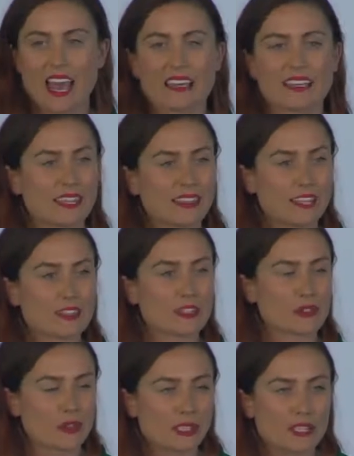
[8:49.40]
And nothing
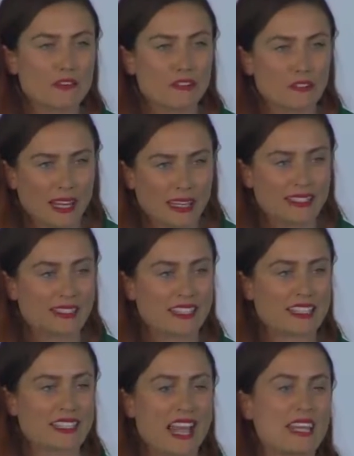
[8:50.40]
truly reflected
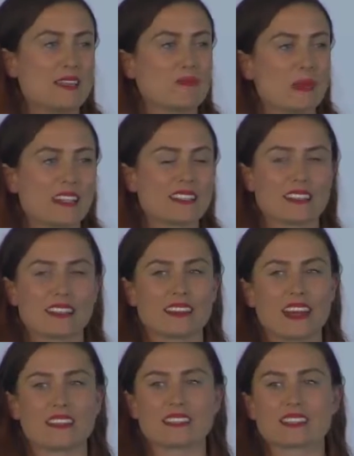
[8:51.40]
this any better
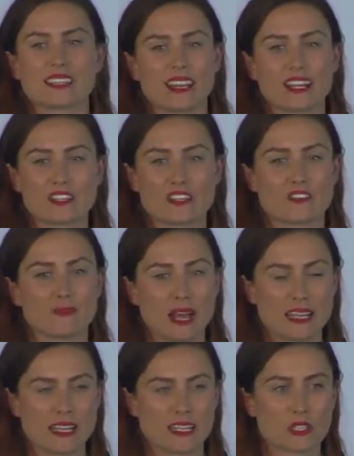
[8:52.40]
than the selection of
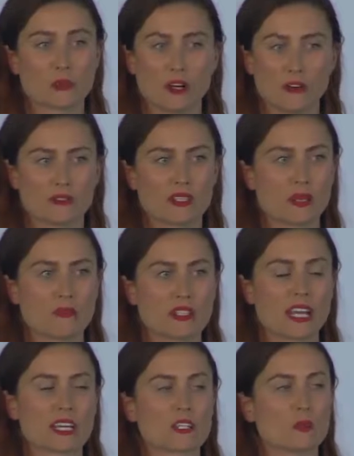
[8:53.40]
my Year 12
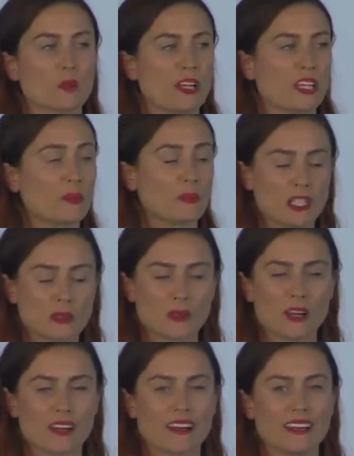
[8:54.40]
subjects, which
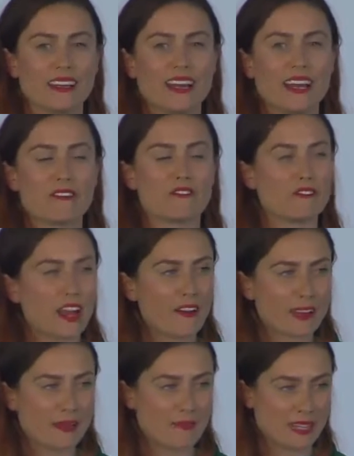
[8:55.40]
were a
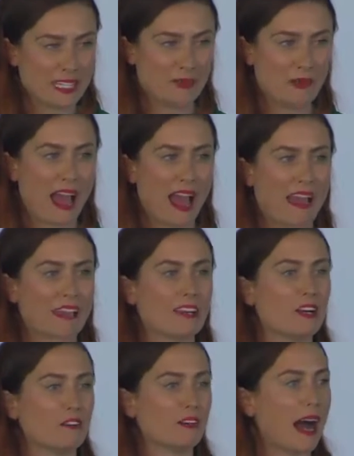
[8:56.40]
very mixed bag
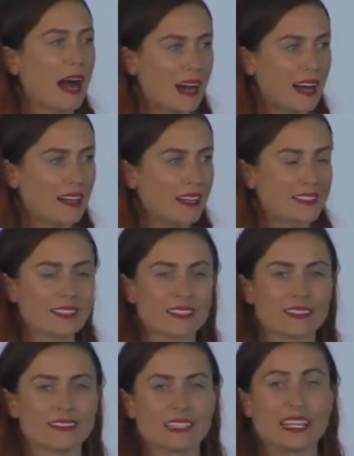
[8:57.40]
of art,
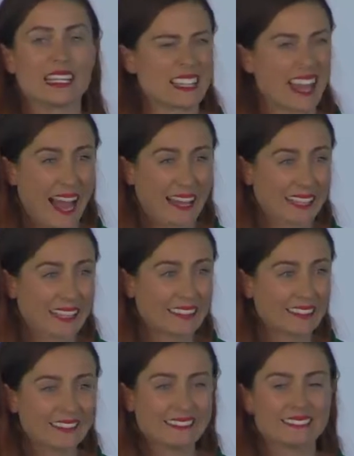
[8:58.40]

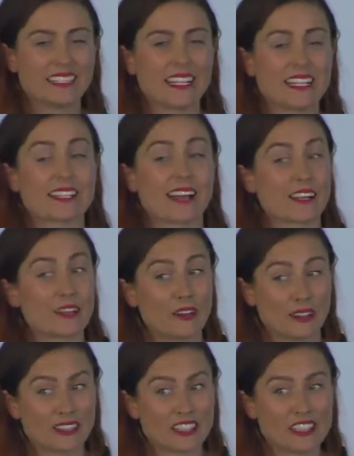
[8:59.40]
Italian,
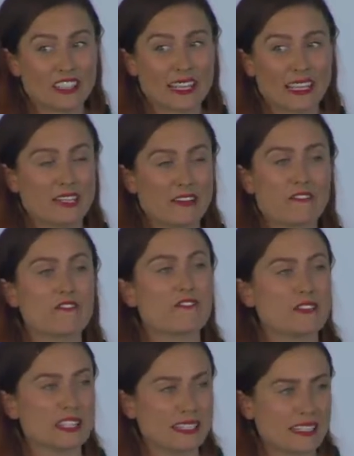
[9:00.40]
psychology,
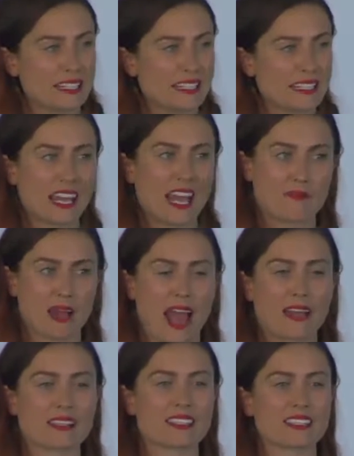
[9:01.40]
physics, and
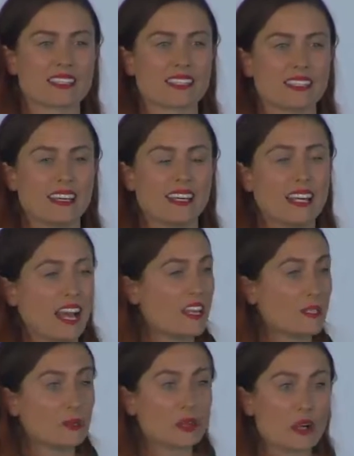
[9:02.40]
maths.
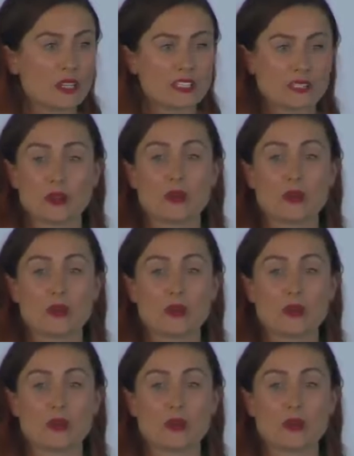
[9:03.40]
And you'll note